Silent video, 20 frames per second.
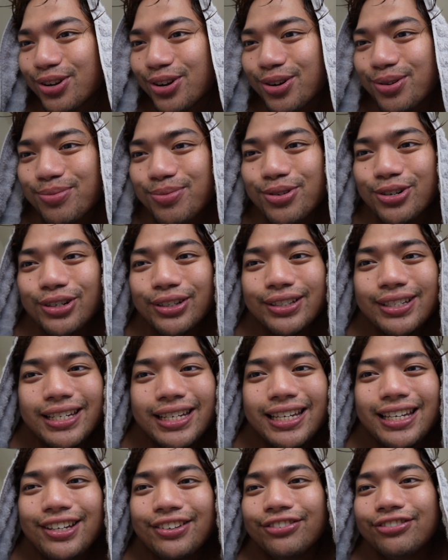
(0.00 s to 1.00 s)
No more
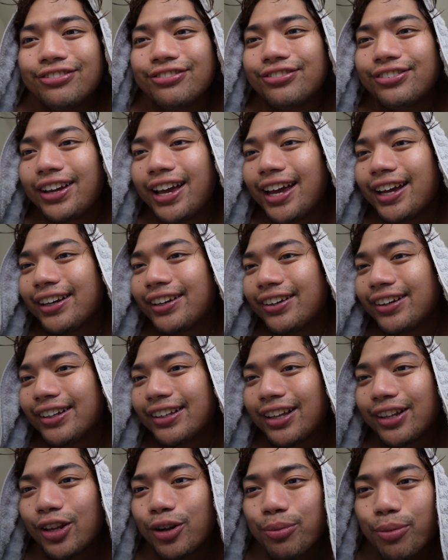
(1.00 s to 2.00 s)
defect. Look
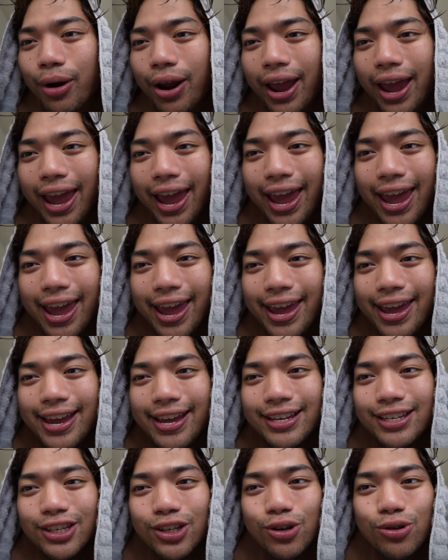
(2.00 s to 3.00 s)
at that. No more
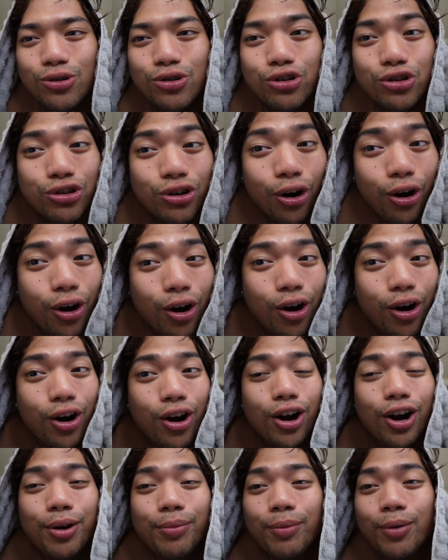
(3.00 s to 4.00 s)
haze. So
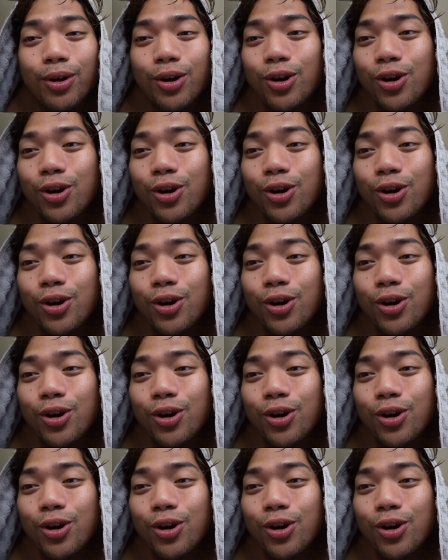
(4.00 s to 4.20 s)
sharp.